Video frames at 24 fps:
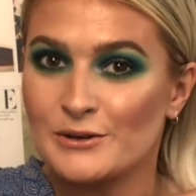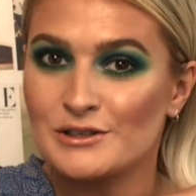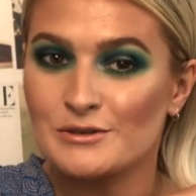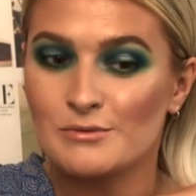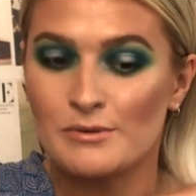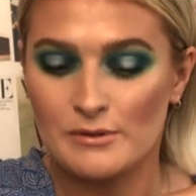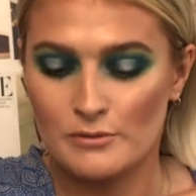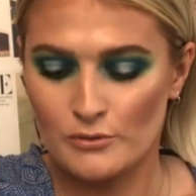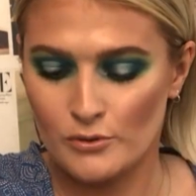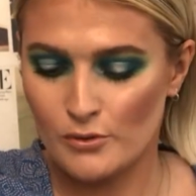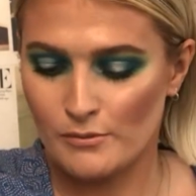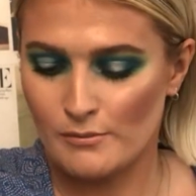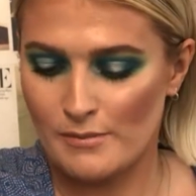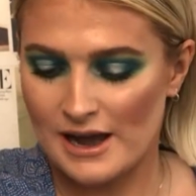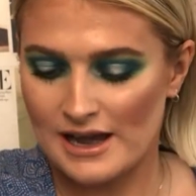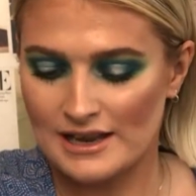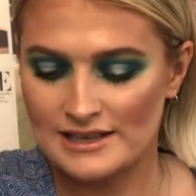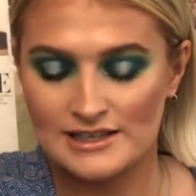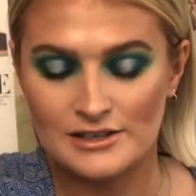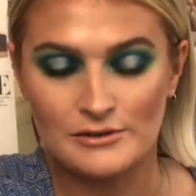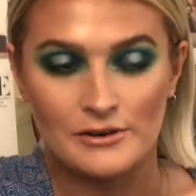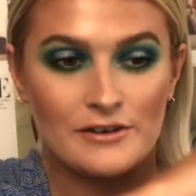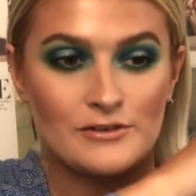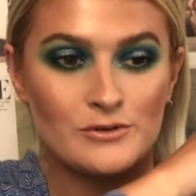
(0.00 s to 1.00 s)
so we were all
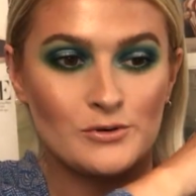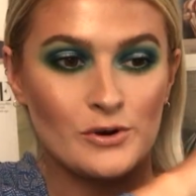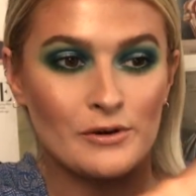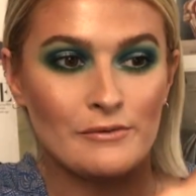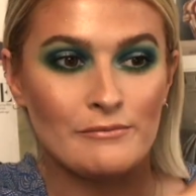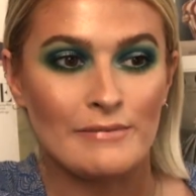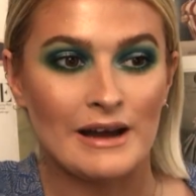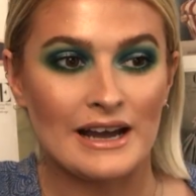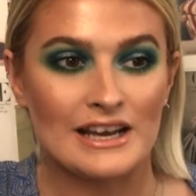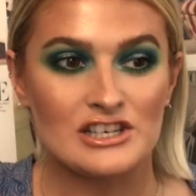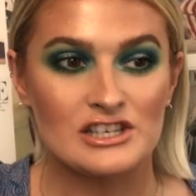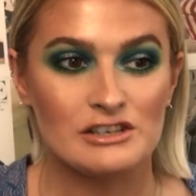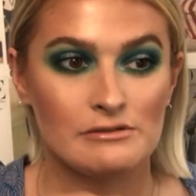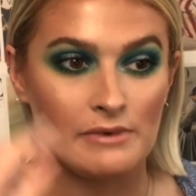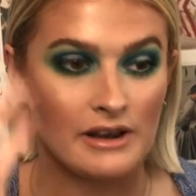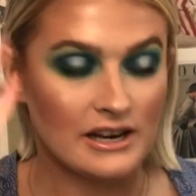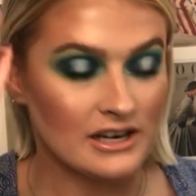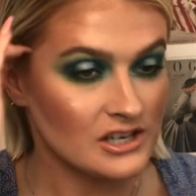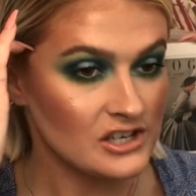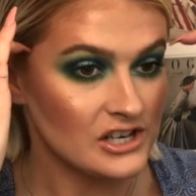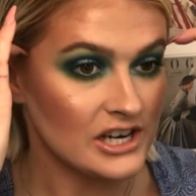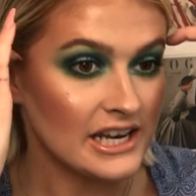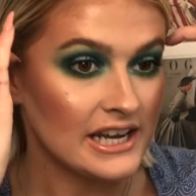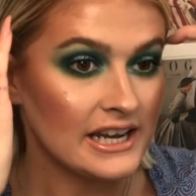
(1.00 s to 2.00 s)
matched, so I was sort of
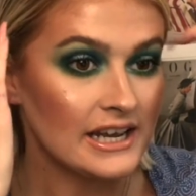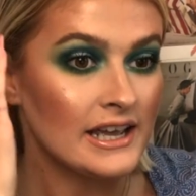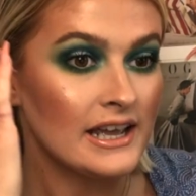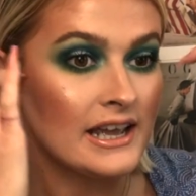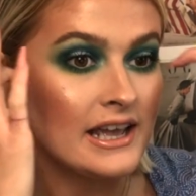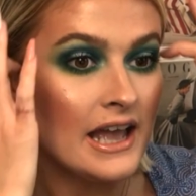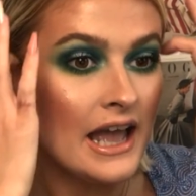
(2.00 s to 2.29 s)
matchy-matchy.